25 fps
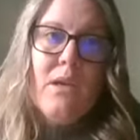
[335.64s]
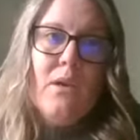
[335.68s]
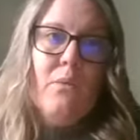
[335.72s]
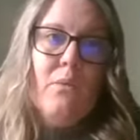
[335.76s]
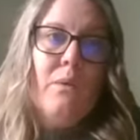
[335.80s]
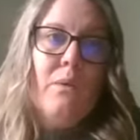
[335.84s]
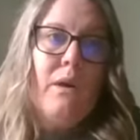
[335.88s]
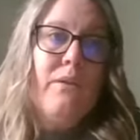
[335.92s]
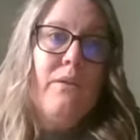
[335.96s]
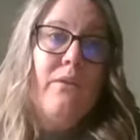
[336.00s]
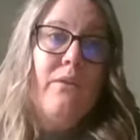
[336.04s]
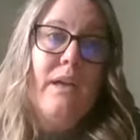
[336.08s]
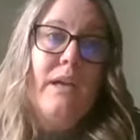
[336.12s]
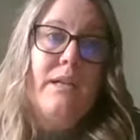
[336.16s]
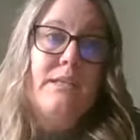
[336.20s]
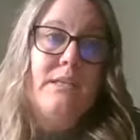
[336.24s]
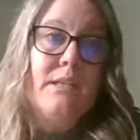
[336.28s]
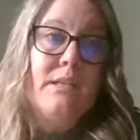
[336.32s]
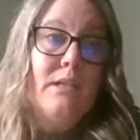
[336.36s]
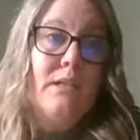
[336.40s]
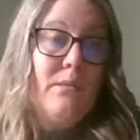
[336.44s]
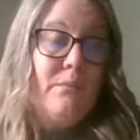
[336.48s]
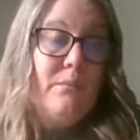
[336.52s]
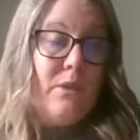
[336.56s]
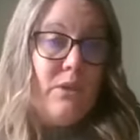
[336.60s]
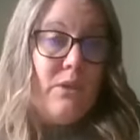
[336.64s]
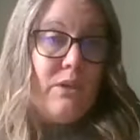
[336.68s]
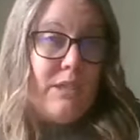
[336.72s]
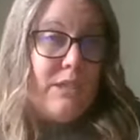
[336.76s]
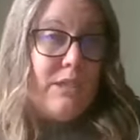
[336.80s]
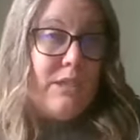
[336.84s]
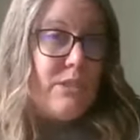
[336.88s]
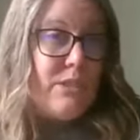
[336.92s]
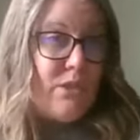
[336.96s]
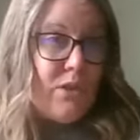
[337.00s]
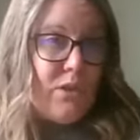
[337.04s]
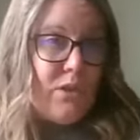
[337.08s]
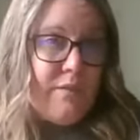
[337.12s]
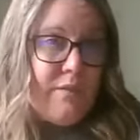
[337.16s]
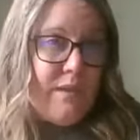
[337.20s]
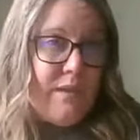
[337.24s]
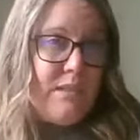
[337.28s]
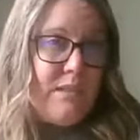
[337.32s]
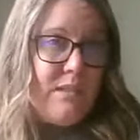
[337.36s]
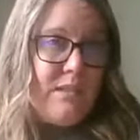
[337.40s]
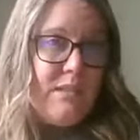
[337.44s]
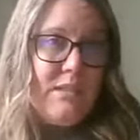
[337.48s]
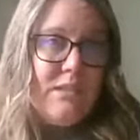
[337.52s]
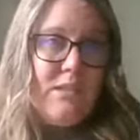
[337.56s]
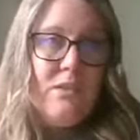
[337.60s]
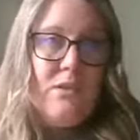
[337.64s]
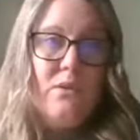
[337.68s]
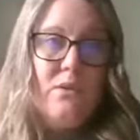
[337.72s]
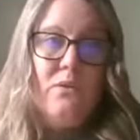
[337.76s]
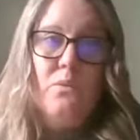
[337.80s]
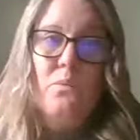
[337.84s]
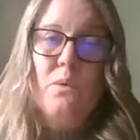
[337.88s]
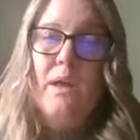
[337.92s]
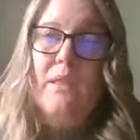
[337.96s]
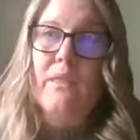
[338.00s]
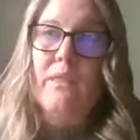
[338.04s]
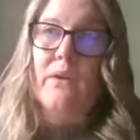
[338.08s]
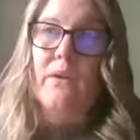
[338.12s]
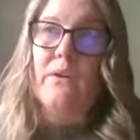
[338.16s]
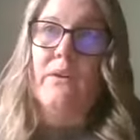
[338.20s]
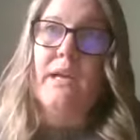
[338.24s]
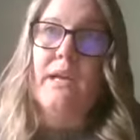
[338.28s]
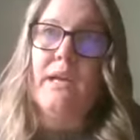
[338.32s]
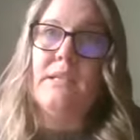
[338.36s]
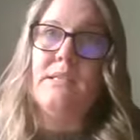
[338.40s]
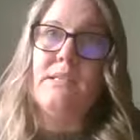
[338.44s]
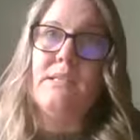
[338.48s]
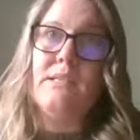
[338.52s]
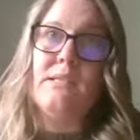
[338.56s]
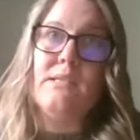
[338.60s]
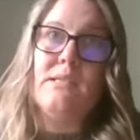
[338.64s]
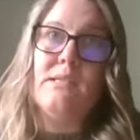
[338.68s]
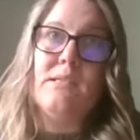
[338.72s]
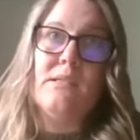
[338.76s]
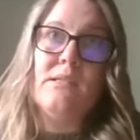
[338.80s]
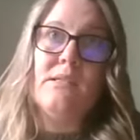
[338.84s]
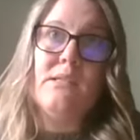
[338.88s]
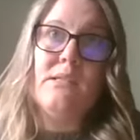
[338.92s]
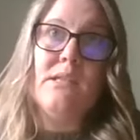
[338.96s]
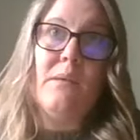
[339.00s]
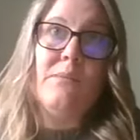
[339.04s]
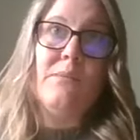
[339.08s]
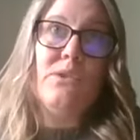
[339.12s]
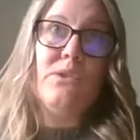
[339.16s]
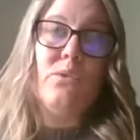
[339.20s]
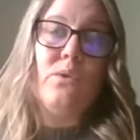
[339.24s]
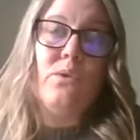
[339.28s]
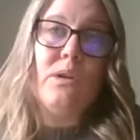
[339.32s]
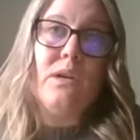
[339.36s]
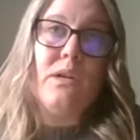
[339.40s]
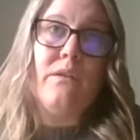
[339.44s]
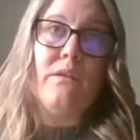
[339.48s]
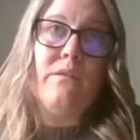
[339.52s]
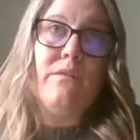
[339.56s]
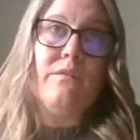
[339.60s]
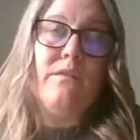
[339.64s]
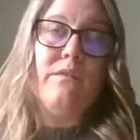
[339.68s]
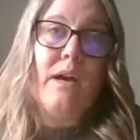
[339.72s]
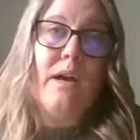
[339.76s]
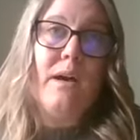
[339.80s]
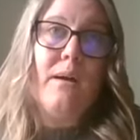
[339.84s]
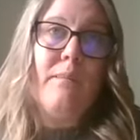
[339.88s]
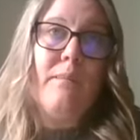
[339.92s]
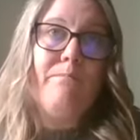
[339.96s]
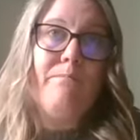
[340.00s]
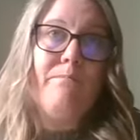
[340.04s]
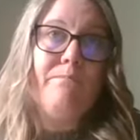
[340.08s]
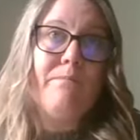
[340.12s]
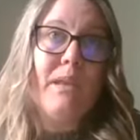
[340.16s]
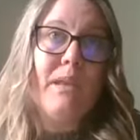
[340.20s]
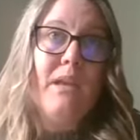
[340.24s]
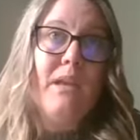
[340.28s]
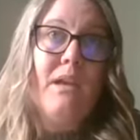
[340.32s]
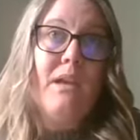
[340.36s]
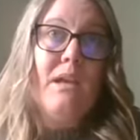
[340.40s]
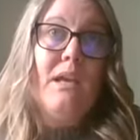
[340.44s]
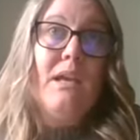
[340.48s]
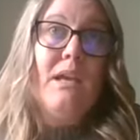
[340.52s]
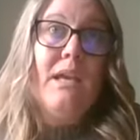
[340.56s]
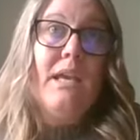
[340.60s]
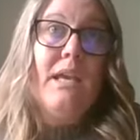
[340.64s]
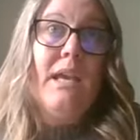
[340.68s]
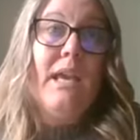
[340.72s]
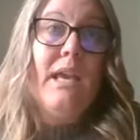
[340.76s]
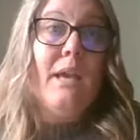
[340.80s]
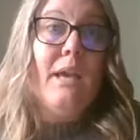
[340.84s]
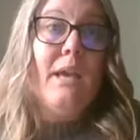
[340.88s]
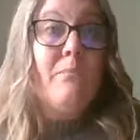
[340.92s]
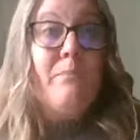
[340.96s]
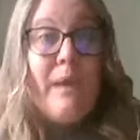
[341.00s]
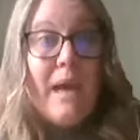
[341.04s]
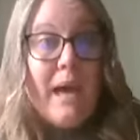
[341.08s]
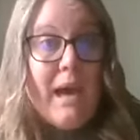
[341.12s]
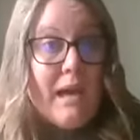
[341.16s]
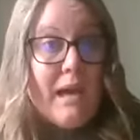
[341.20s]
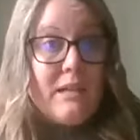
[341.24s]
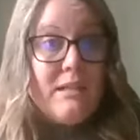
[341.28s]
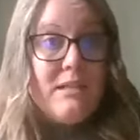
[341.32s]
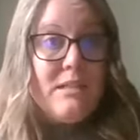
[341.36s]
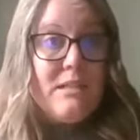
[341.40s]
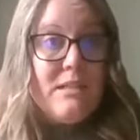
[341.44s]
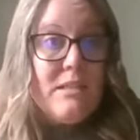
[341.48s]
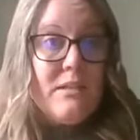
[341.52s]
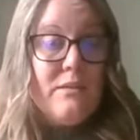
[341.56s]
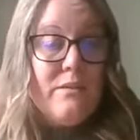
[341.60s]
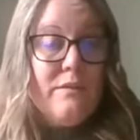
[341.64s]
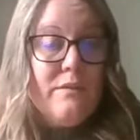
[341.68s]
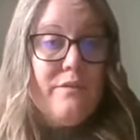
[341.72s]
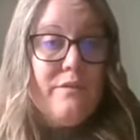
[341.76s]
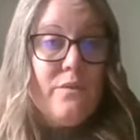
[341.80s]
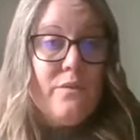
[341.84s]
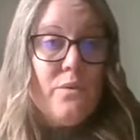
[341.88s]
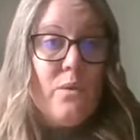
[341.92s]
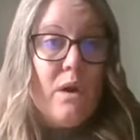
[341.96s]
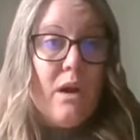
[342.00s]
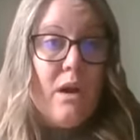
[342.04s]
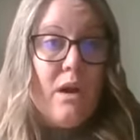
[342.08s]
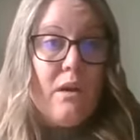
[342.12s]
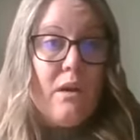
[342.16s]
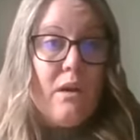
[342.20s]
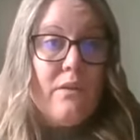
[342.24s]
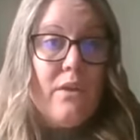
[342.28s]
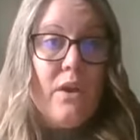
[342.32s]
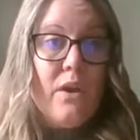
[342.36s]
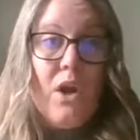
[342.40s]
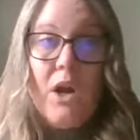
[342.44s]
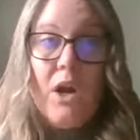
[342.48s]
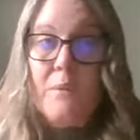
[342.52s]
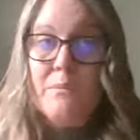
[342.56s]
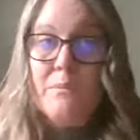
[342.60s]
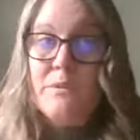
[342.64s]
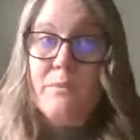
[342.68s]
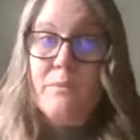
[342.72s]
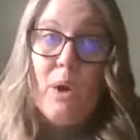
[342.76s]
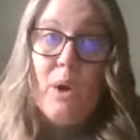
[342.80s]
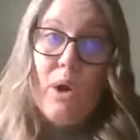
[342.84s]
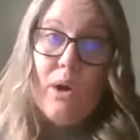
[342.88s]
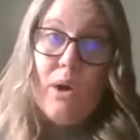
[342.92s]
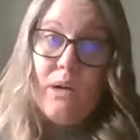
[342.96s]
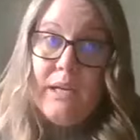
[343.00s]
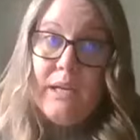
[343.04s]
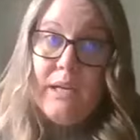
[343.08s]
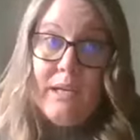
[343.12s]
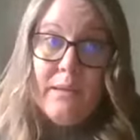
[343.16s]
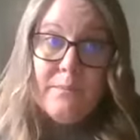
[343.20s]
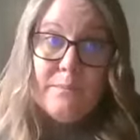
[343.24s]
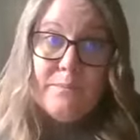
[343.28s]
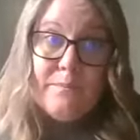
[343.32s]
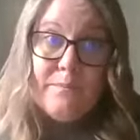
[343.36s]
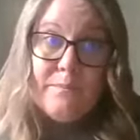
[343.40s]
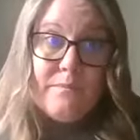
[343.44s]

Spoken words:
whether that's a community service, whether it's some sort of impact for the harmed party.